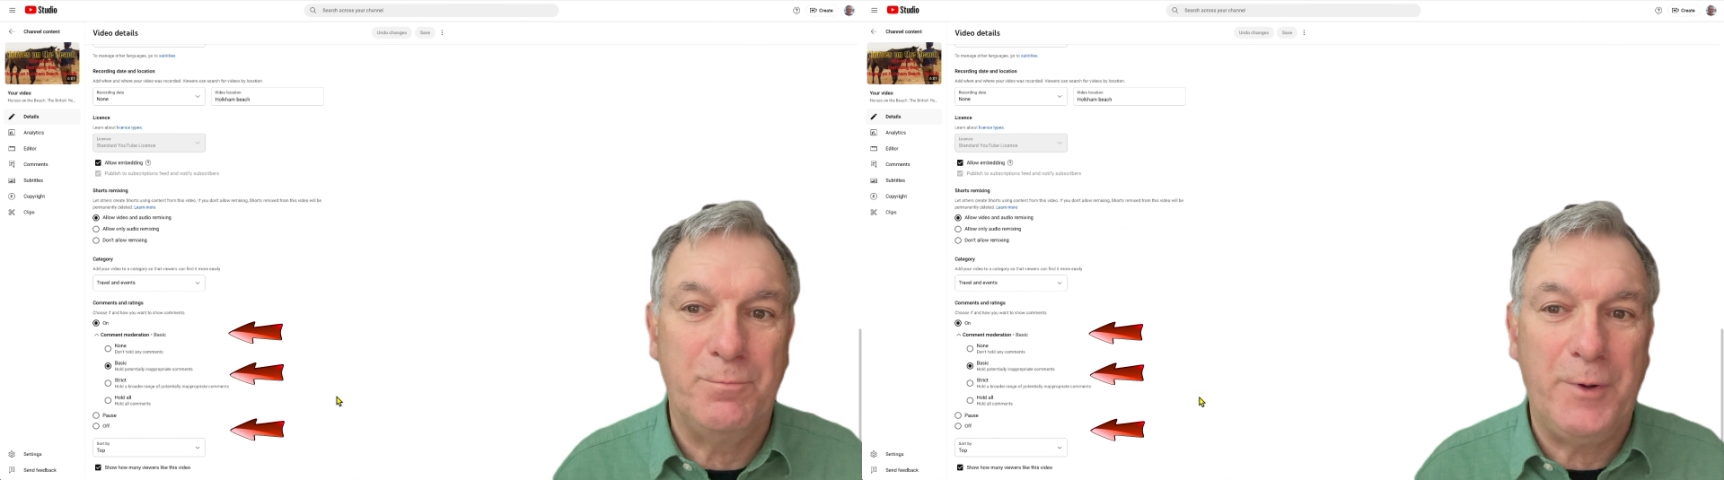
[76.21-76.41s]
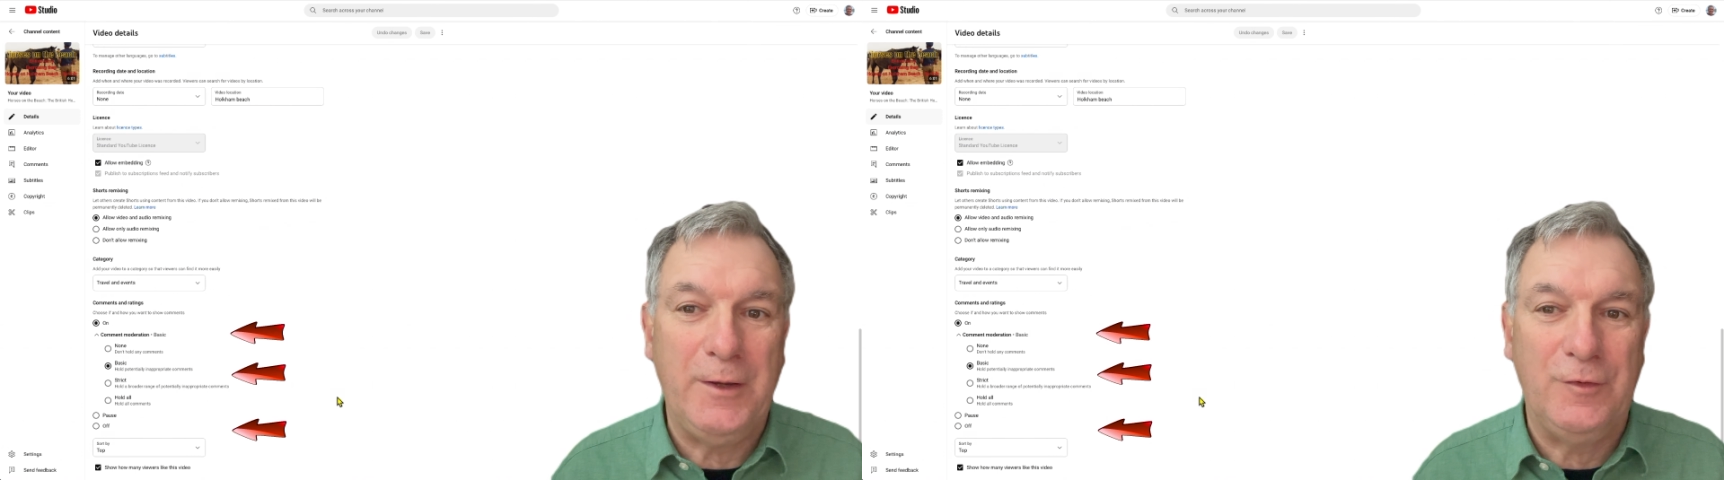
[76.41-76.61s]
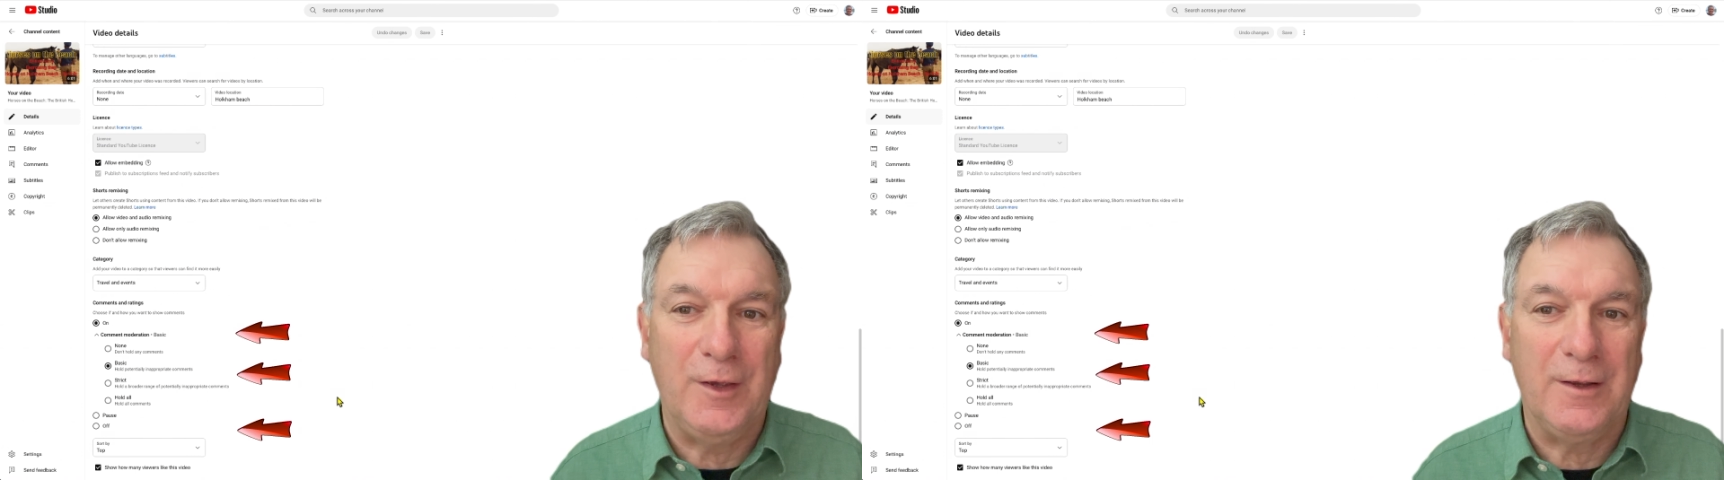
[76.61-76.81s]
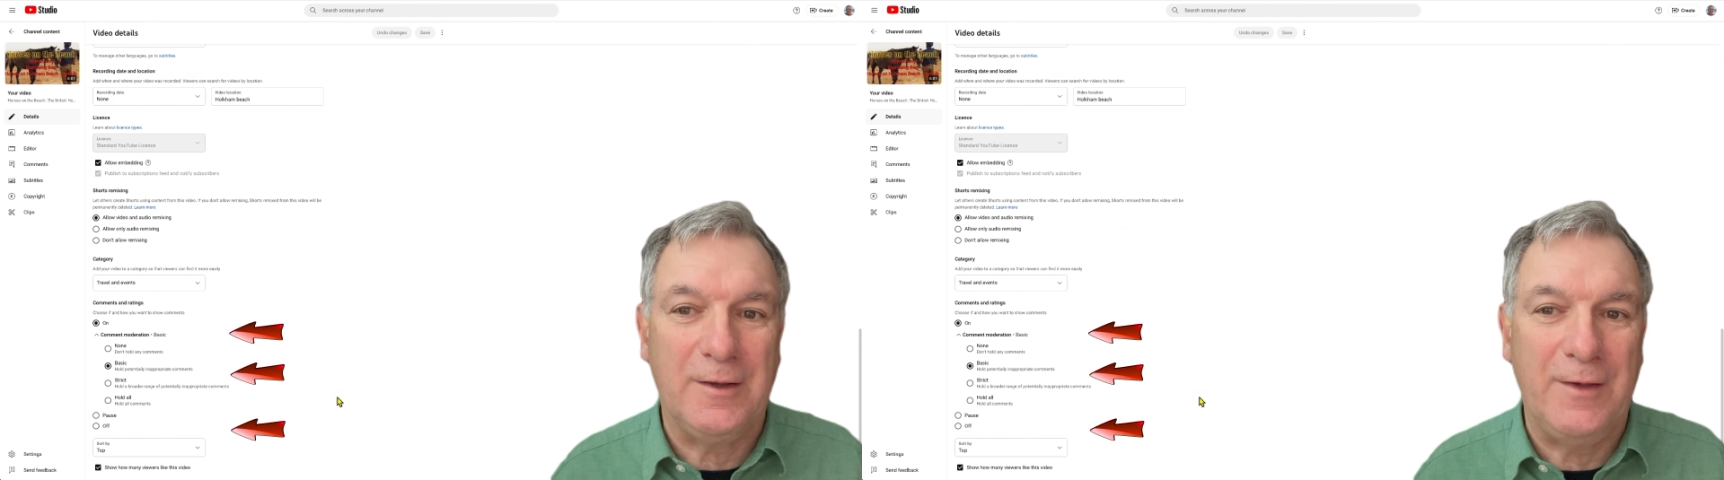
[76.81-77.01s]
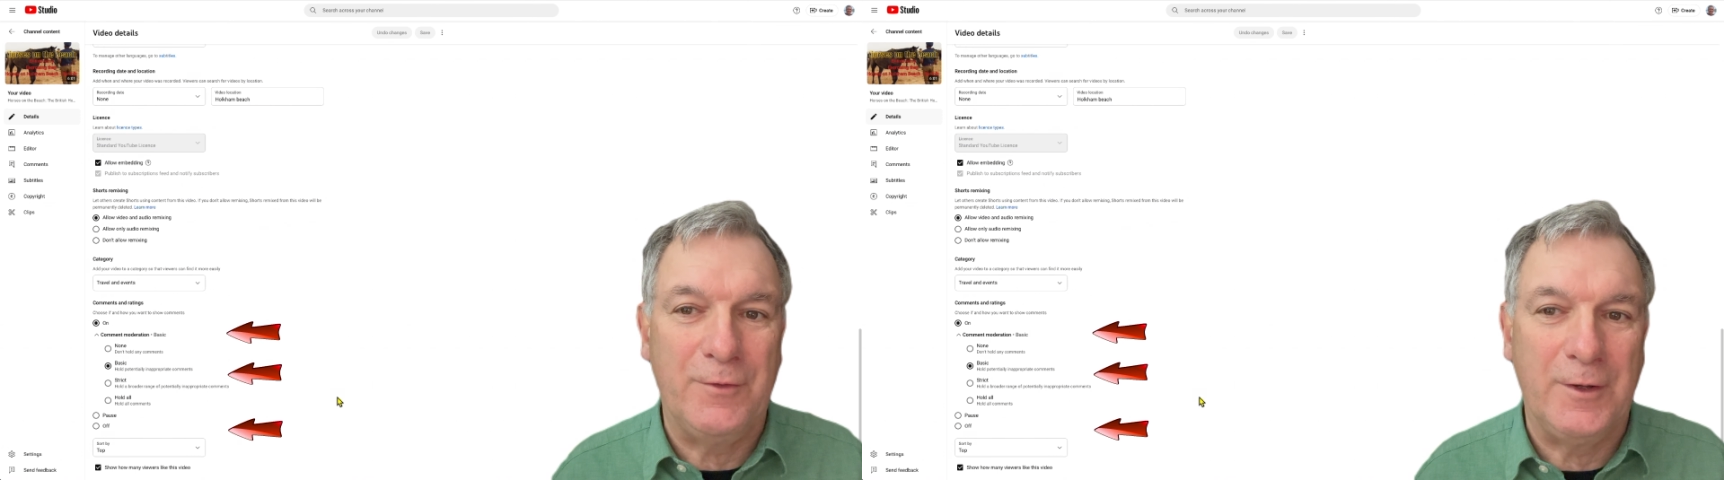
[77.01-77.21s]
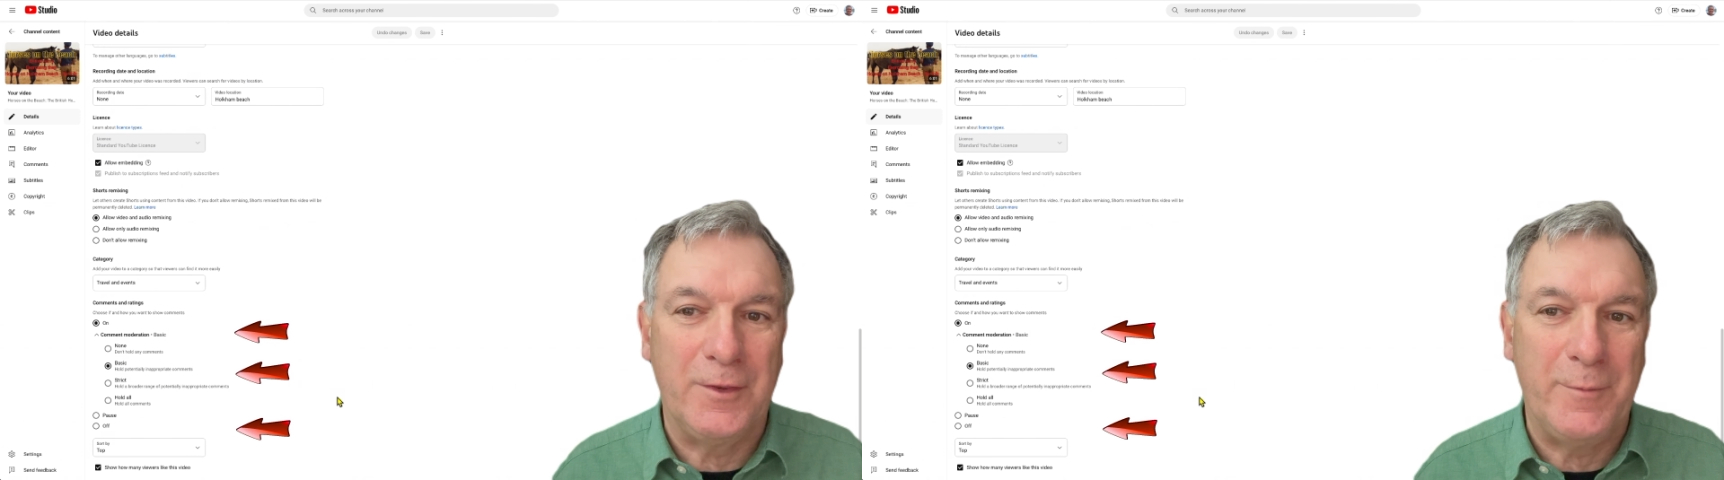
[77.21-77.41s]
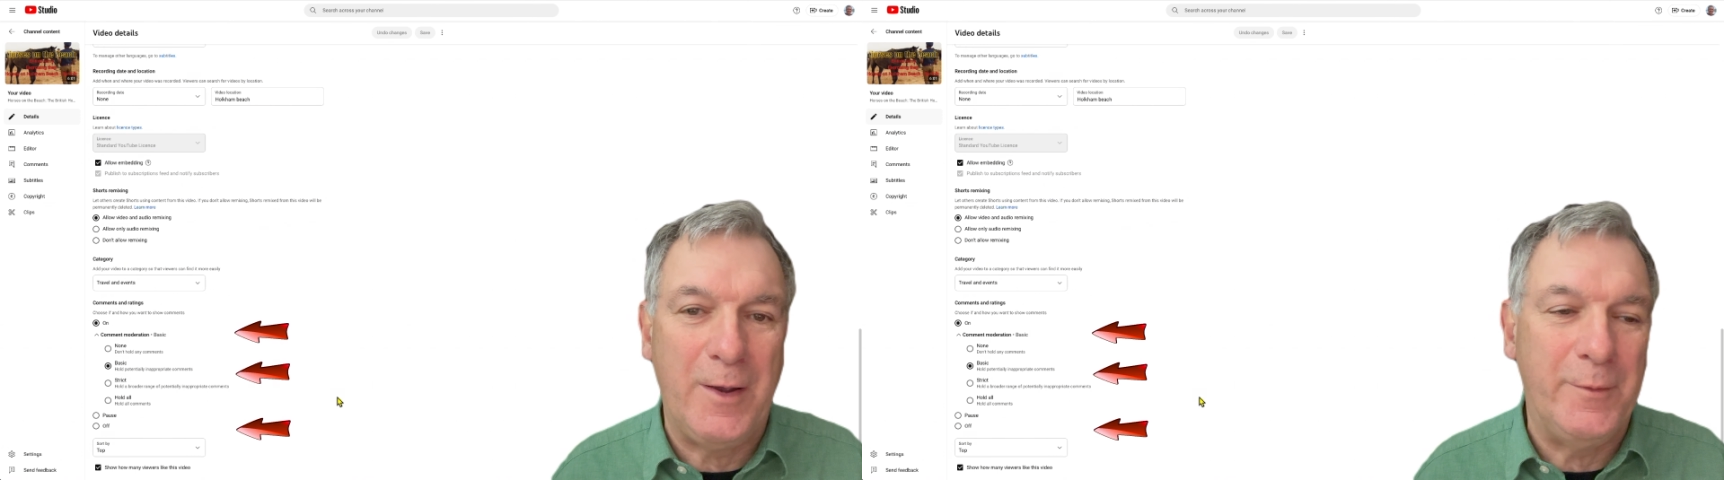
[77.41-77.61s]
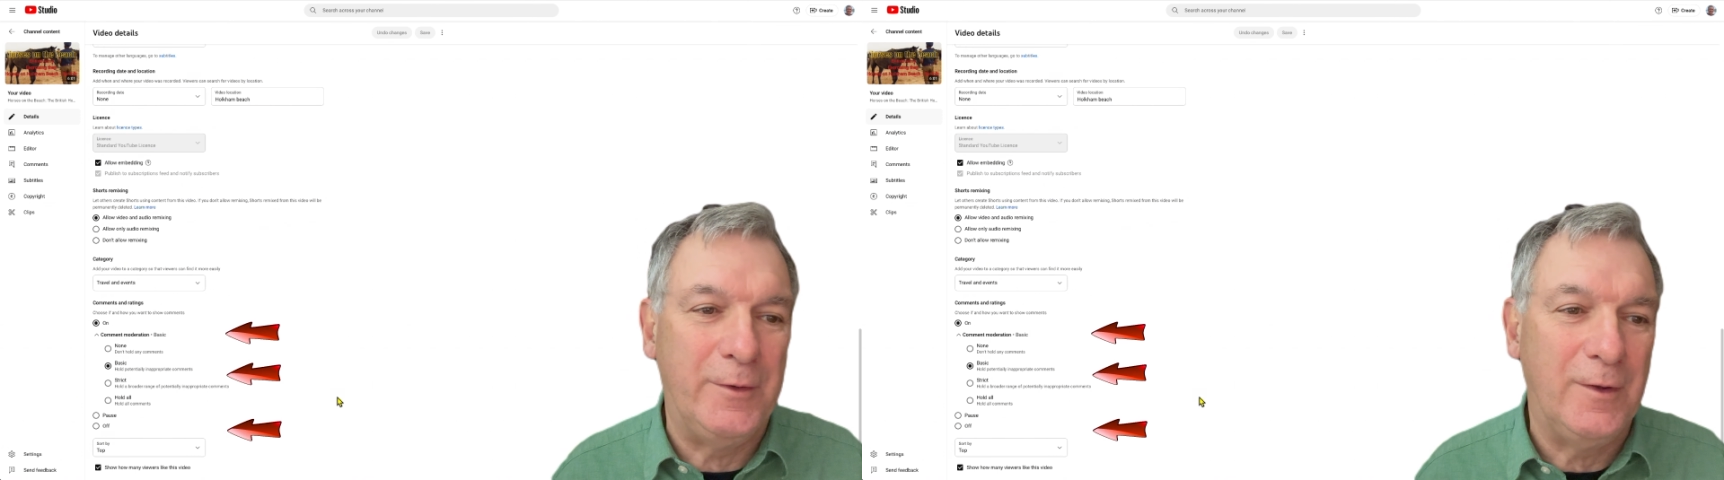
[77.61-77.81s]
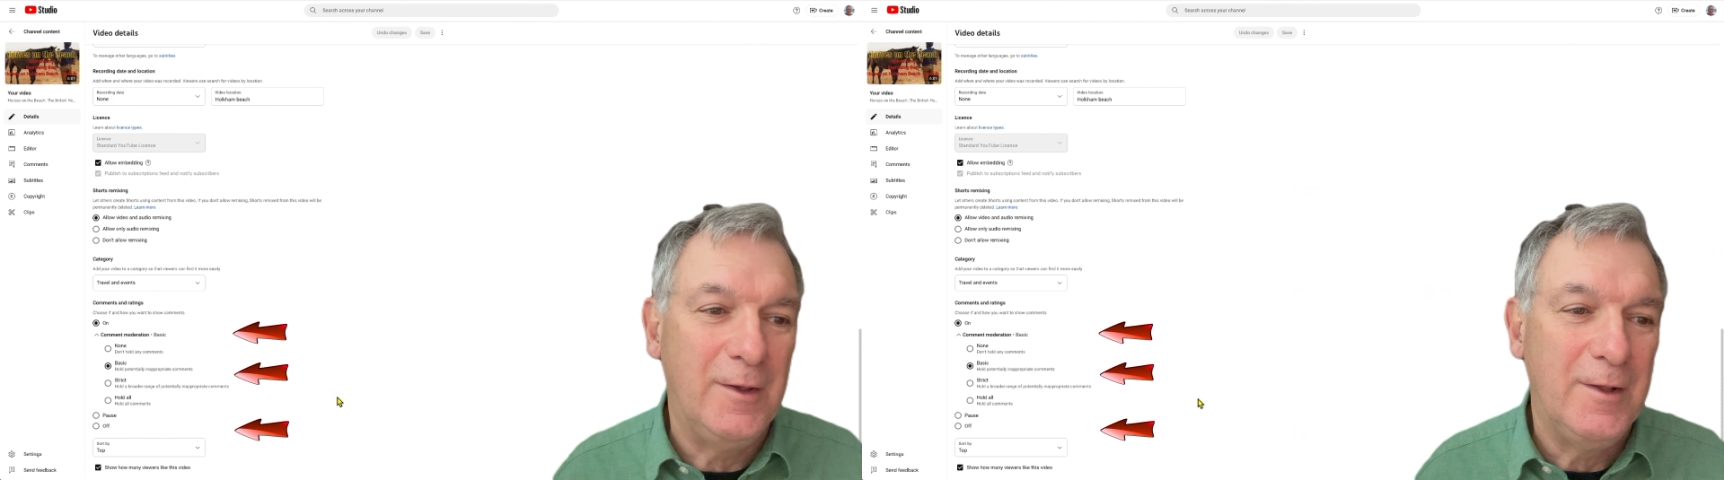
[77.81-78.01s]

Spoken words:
basic level at the moment.